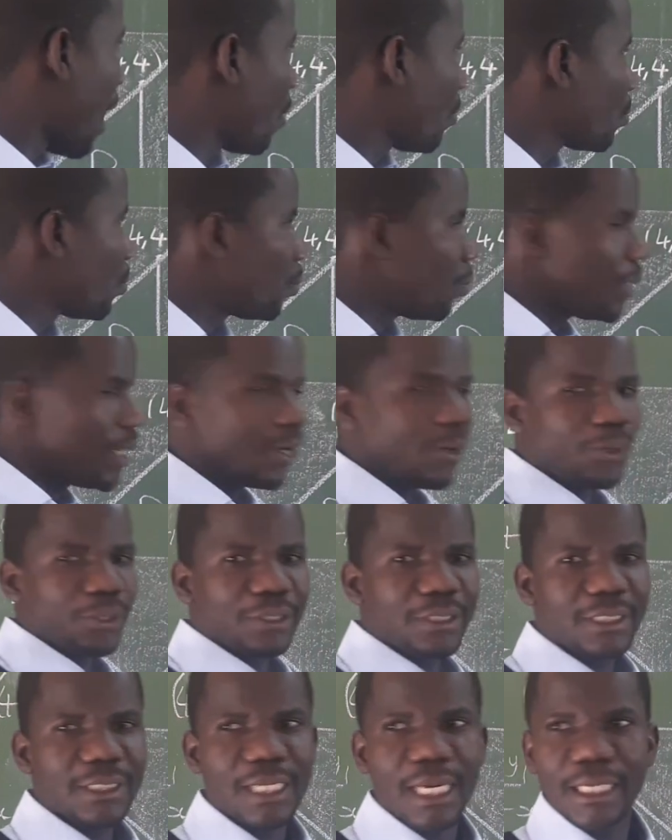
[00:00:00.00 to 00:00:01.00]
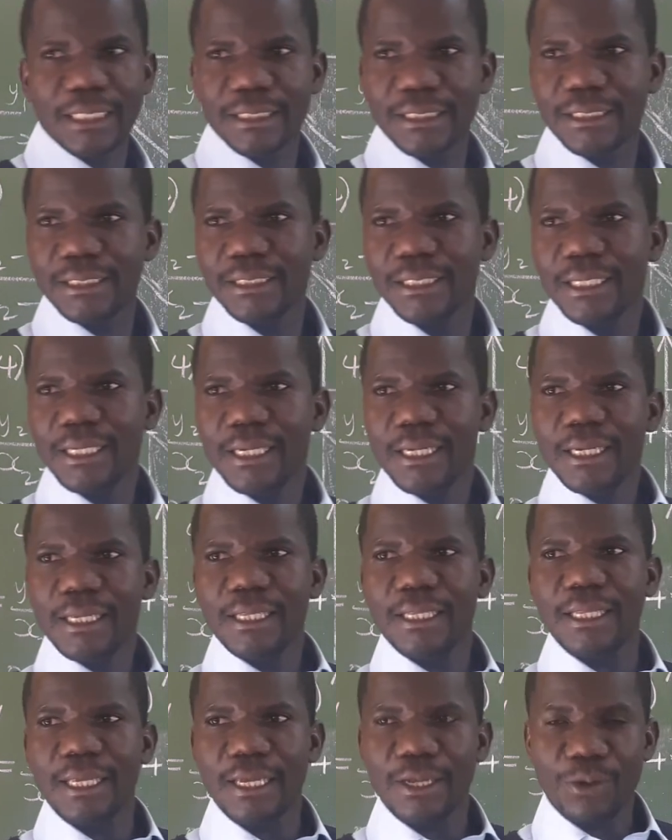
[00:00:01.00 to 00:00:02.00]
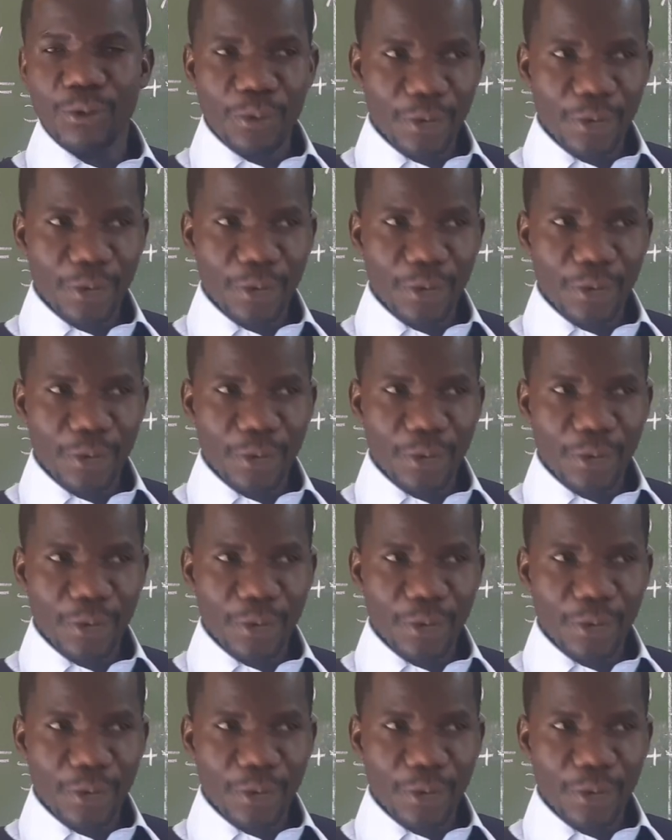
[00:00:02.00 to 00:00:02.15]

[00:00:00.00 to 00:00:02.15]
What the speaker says: how do we construct the